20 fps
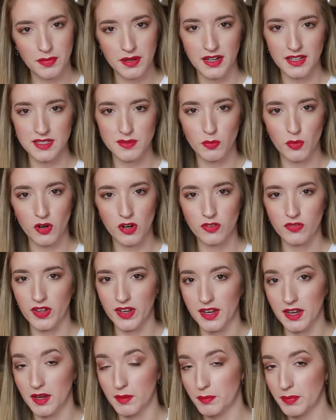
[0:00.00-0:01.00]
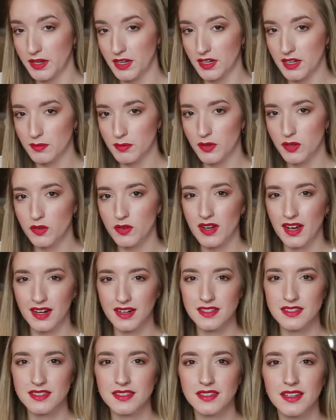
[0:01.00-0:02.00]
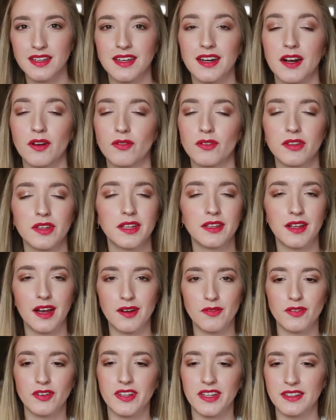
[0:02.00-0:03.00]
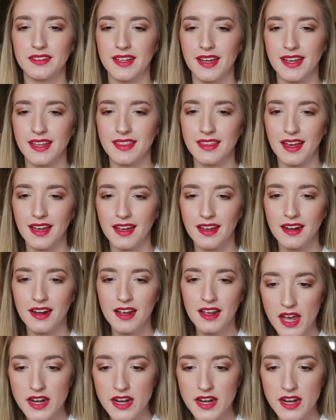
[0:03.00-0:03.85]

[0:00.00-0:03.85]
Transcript: but it's more of like a peekaboo kind of slit, and I really like that.